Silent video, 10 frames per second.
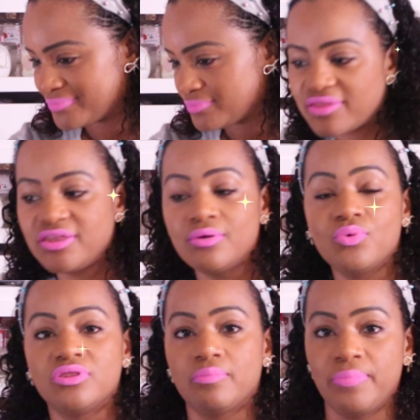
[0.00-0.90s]
I think
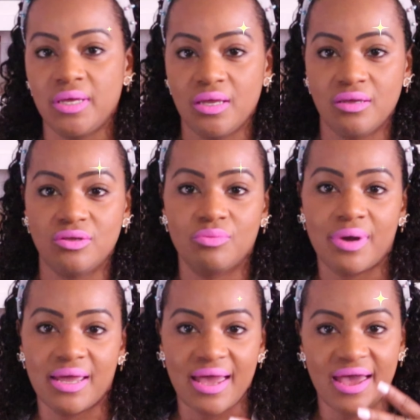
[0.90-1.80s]
with the pink you
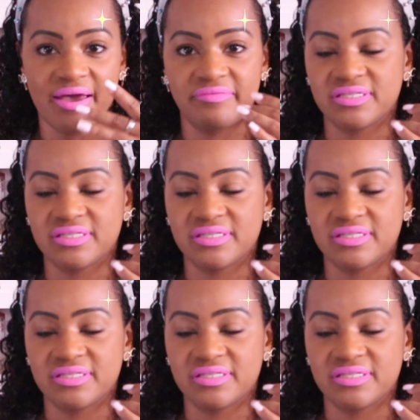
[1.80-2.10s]
might have